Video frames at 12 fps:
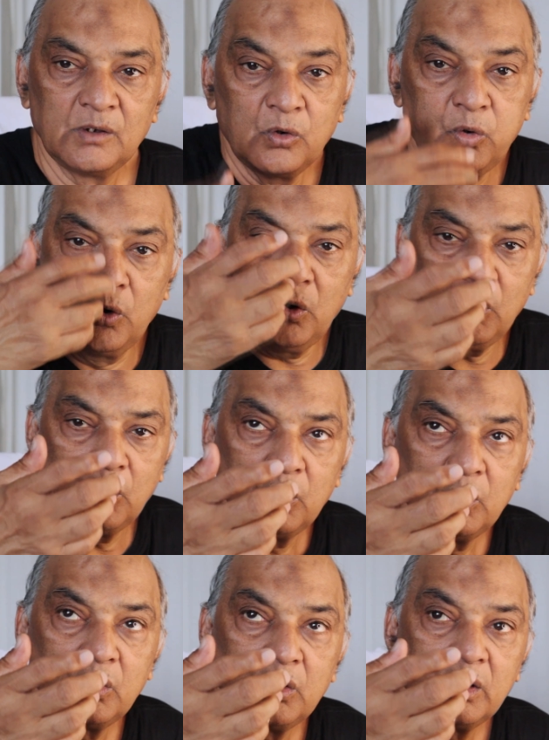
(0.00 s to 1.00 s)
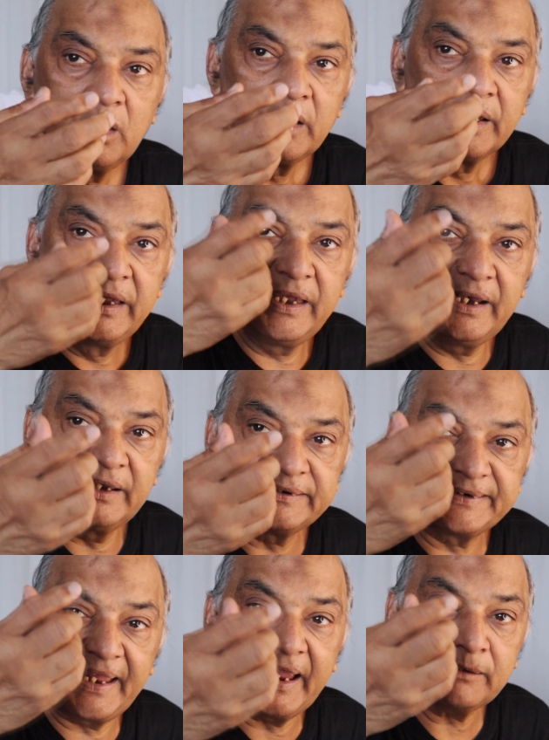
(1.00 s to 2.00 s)
Who? He
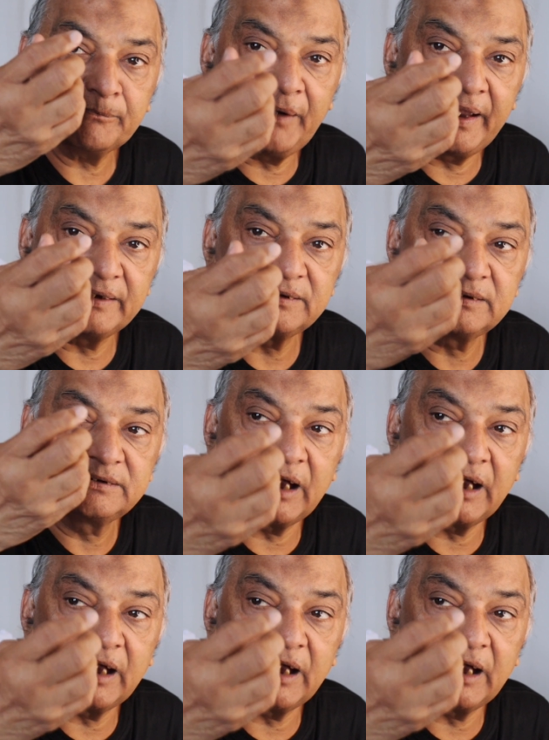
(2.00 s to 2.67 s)
take my